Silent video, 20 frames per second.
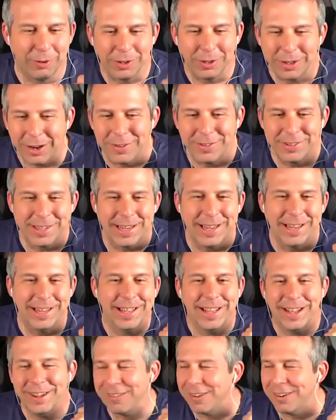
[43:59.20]
go and
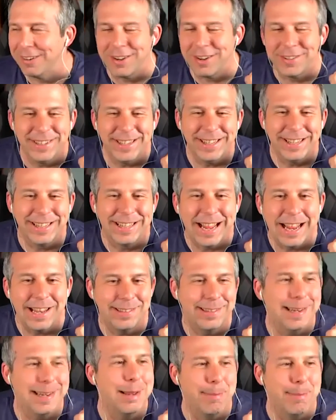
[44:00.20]
see the kids
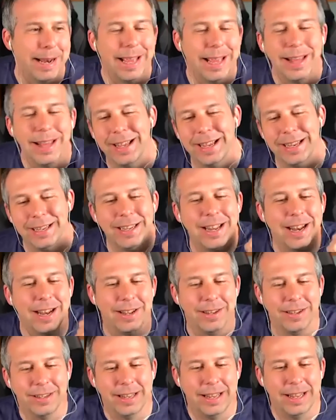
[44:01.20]
in a minute. Like,
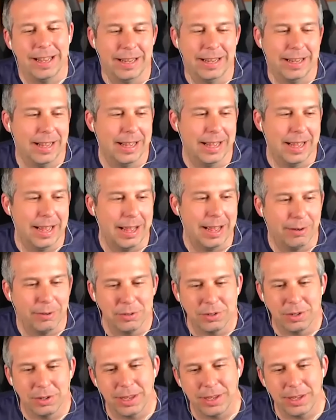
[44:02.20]
how long
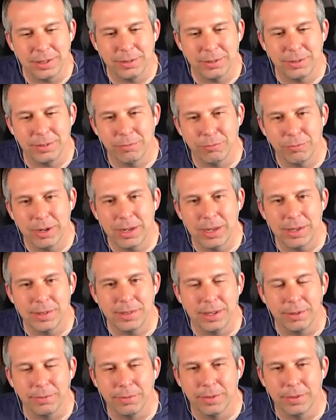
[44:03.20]
do you think's
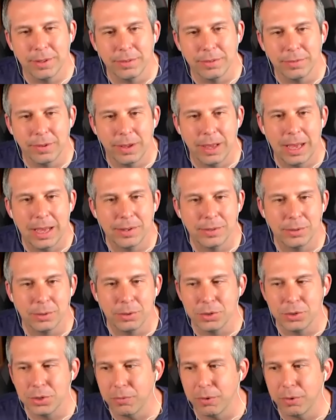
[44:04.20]
realistic for our sort
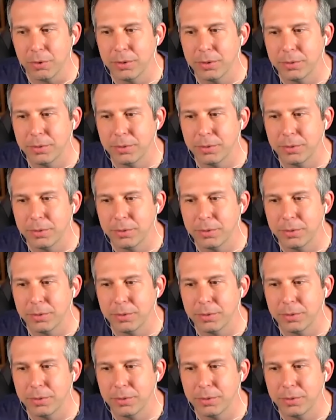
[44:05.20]
of genre?